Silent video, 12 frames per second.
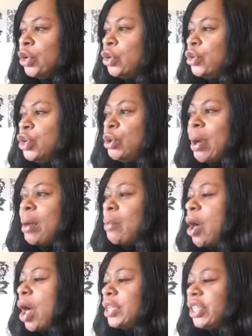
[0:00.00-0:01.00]
You are
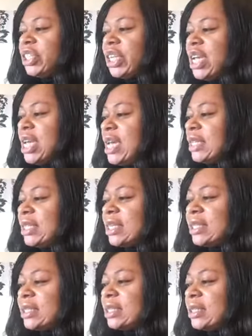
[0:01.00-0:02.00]
worthy,
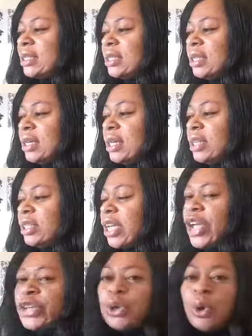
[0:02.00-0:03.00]
Jesus.
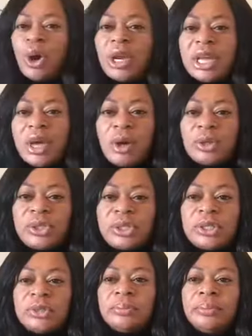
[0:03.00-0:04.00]
Thank you, Holy
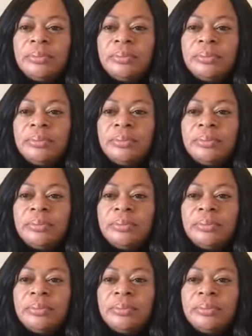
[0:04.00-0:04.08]
Ghost.